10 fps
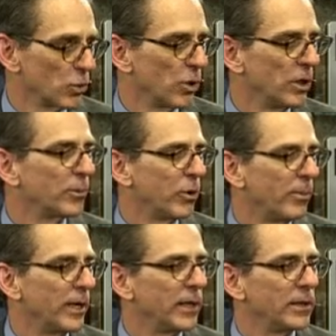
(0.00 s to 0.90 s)
so we're in the
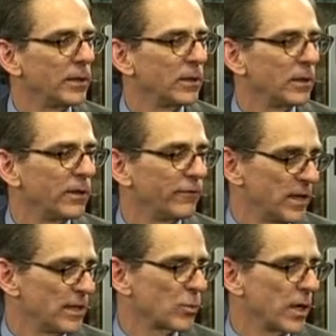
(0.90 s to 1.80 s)
permitting
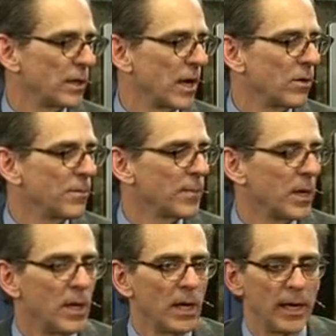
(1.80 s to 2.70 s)
phase right now.
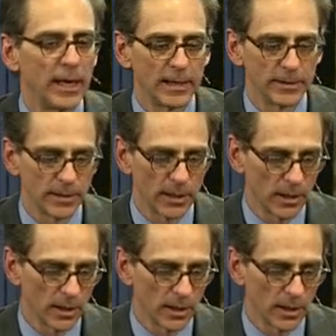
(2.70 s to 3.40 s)
And